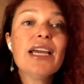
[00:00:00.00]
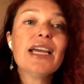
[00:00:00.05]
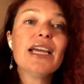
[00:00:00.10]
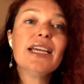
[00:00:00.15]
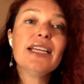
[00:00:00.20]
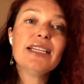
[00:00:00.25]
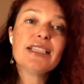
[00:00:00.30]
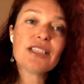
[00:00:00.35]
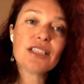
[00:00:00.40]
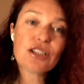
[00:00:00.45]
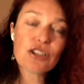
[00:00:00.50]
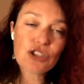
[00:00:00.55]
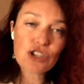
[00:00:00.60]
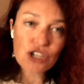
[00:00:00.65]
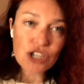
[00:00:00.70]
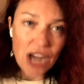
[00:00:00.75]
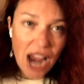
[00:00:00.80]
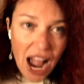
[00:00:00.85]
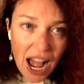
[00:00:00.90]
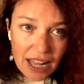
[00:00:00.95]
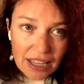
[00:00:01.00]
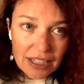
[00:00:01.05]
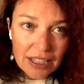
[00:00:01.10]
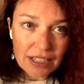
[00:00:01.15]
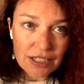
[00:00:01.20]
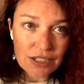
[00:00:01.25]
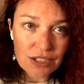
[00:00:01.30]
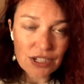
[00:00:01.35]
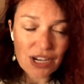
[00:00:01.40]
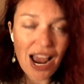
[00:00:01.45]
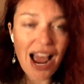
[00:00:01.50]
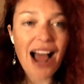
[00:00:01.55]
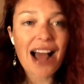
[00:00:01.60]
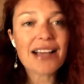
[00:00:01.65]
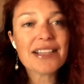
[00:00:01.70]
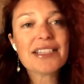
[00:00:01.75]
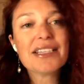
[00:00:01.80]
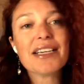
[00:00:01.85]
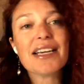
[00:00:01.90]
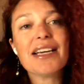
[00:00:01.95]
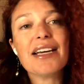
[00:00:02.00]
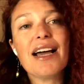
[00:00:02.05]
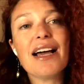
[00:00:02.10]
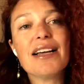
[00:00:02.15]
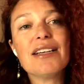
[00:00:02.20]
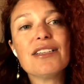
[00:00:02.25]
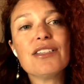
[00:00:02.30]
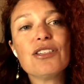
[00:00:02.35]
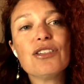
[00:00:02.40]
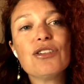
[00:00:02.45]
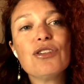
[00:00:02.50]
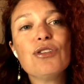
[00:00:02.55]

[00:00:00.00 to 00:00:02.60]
It is a challenge asking us